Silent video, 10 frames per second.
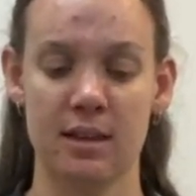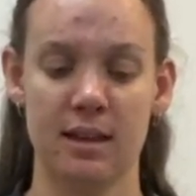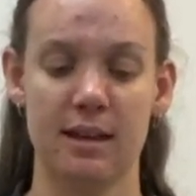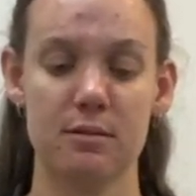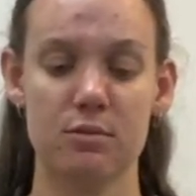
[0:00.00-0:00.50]

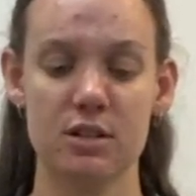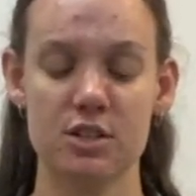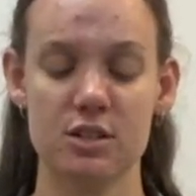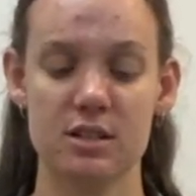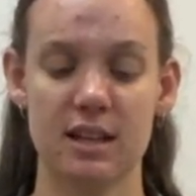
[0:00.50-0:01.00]
And I
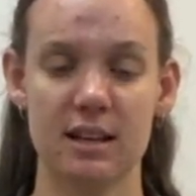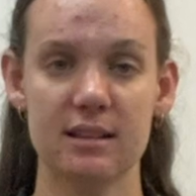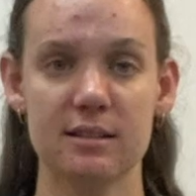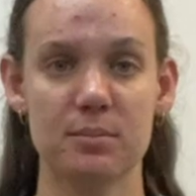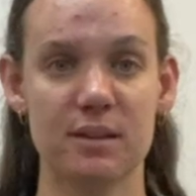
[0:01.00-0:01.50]
want you to get a
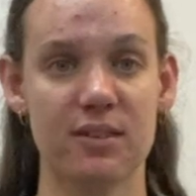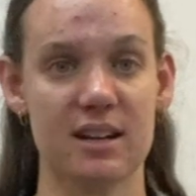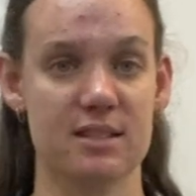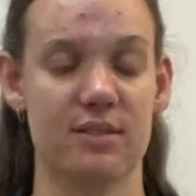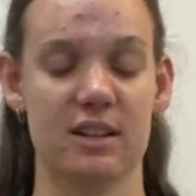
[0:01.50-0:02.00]
little bit of
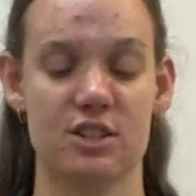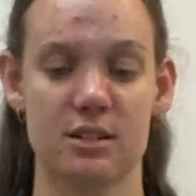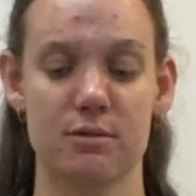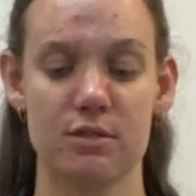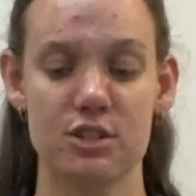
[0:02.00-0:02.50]
activation.
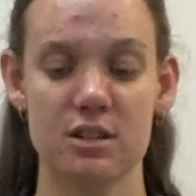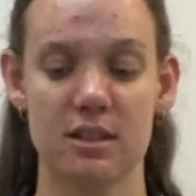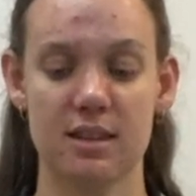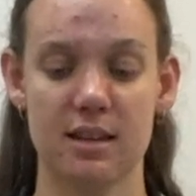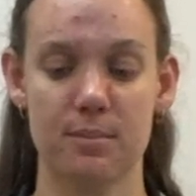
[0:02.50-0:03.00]
I want you to
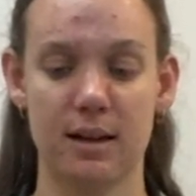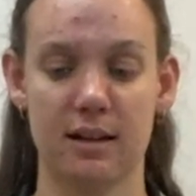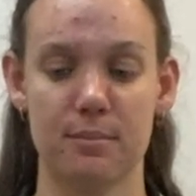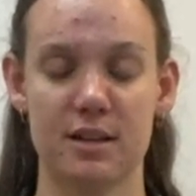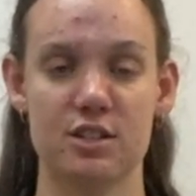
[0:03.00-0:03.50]
think about,
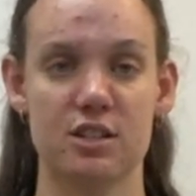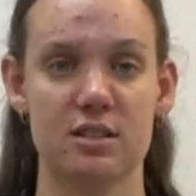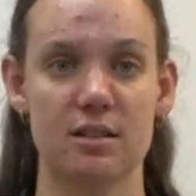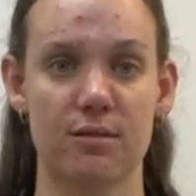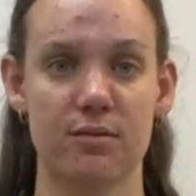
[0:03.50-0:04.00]
imagine
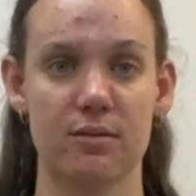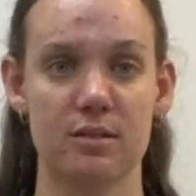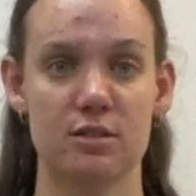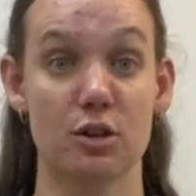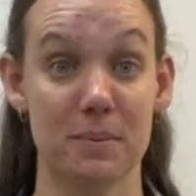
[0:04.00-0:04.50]
yourself
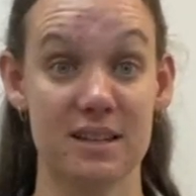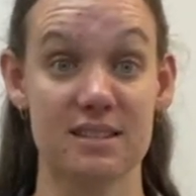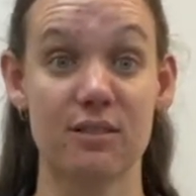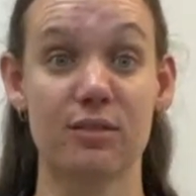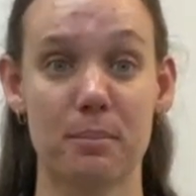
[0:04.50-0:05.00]
stopping
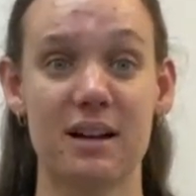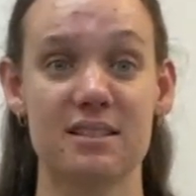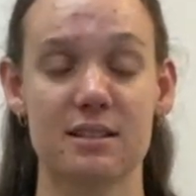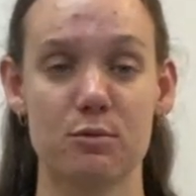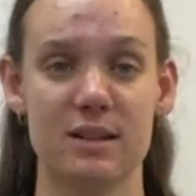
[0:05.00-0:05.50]
yourself from
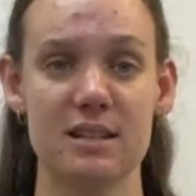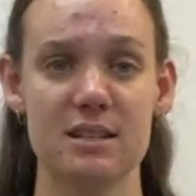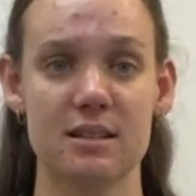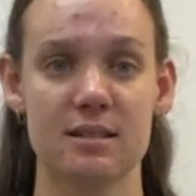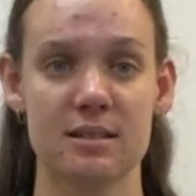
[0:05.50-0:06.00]
passing
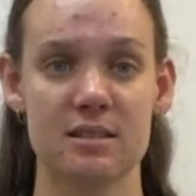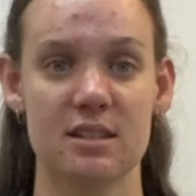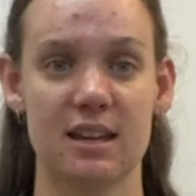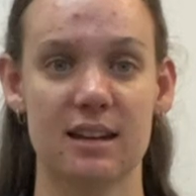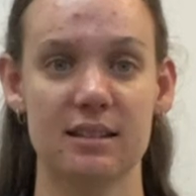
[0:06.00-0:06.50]
wind. So you
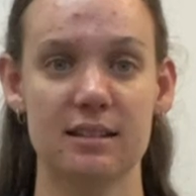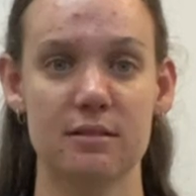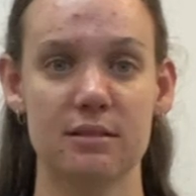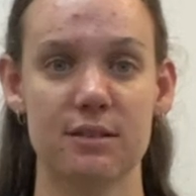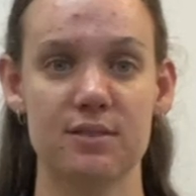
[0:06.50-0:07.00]
get a
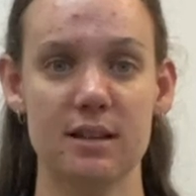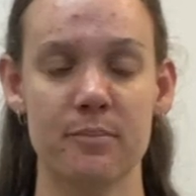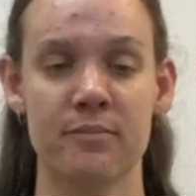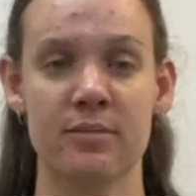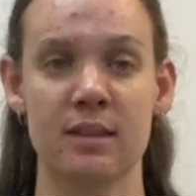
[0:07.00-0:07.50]
little lift up,
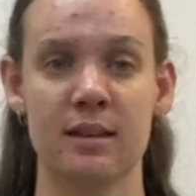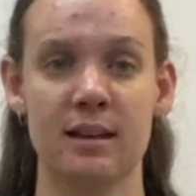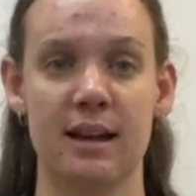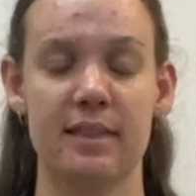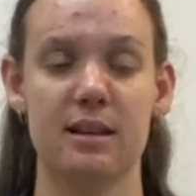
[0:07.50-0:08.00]

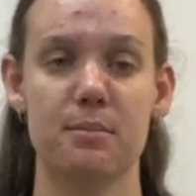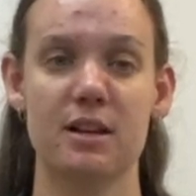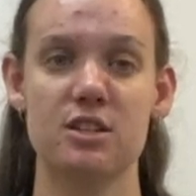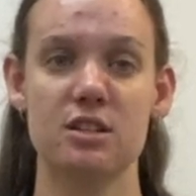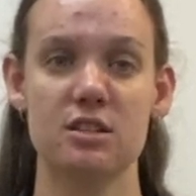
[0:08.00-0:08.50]
and then
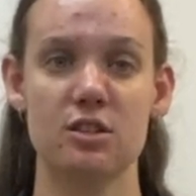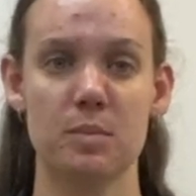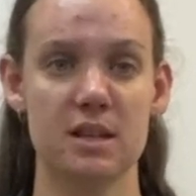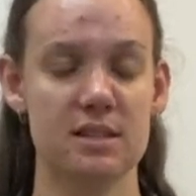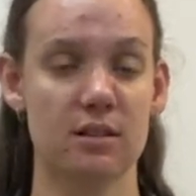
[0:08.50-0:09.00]
imagine you
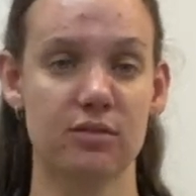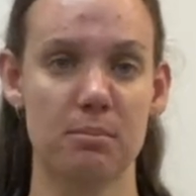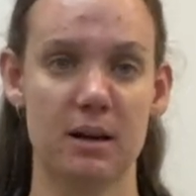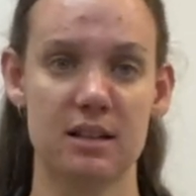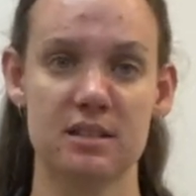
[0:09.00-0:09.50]
stopping yourself from
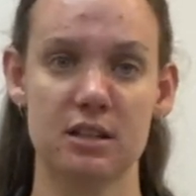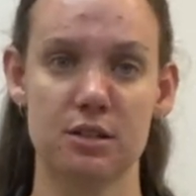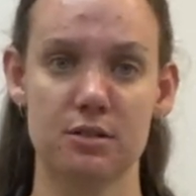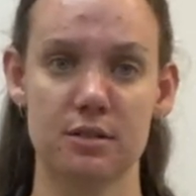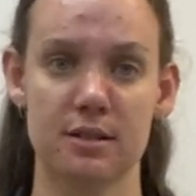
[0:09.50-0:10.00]
passing
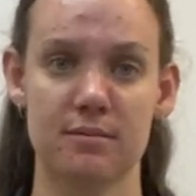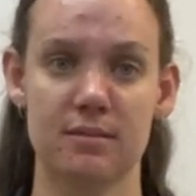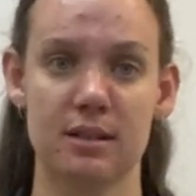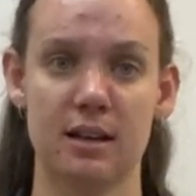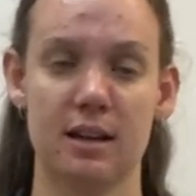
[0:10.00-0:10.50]
urine.
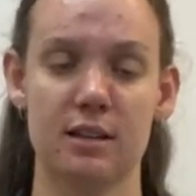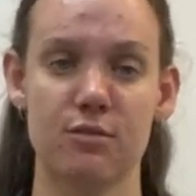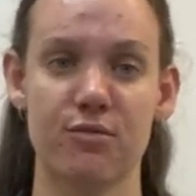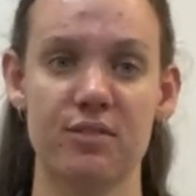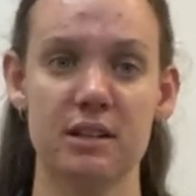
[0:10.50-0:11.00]
And you'll
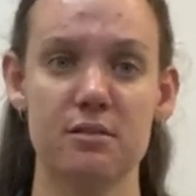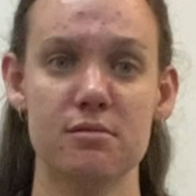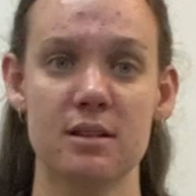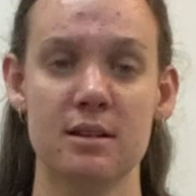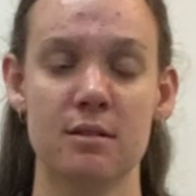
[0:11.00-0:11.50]

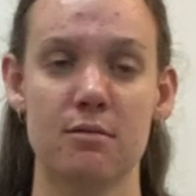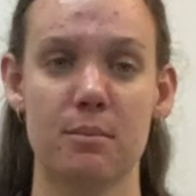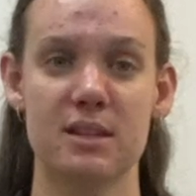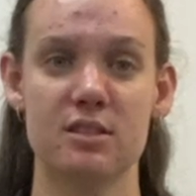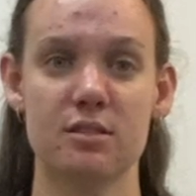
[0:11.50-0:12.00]
feel when
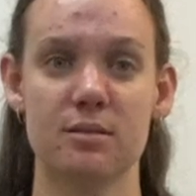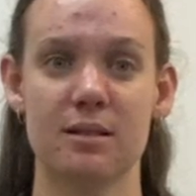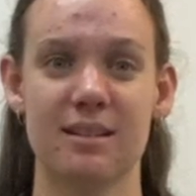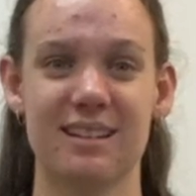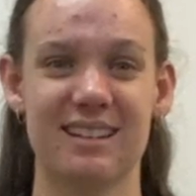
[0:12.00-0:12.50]
we stop,
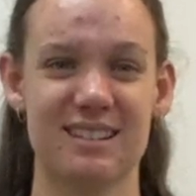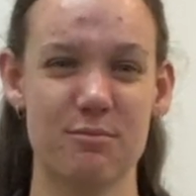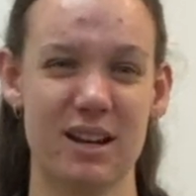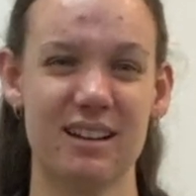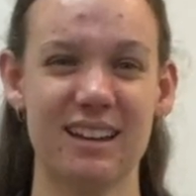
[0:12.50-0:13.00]

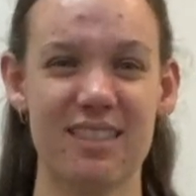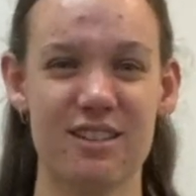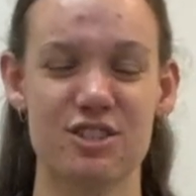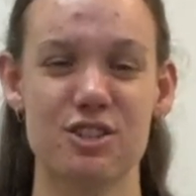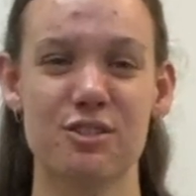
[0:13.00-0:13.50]
we kind of get
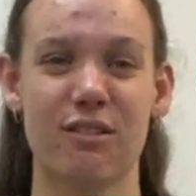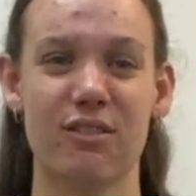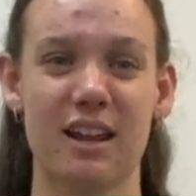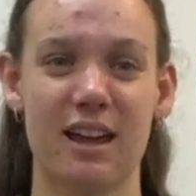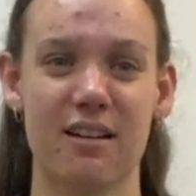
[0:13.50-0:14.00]
those two
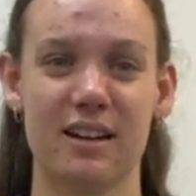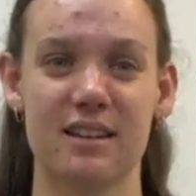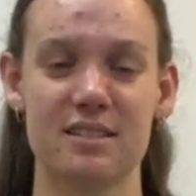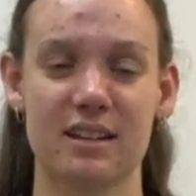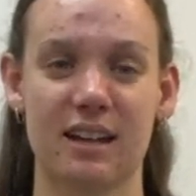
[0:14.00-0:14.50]
different
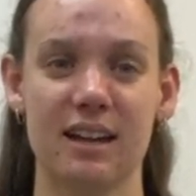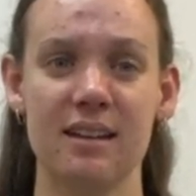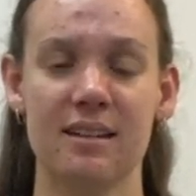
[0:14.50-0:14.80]
areas, okay?